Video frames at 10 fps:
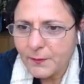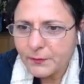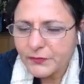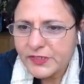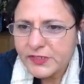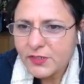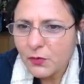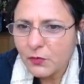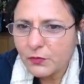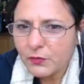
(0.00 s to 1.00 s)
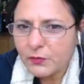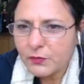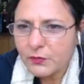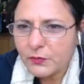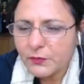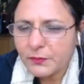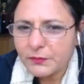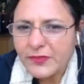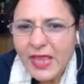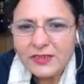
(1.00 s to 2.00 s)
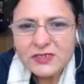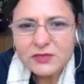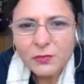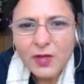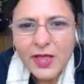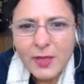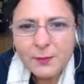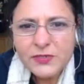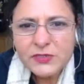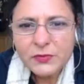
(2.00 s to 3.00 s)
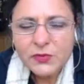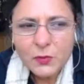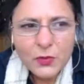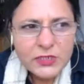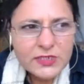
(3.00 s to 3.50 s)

So that's what happens with the body.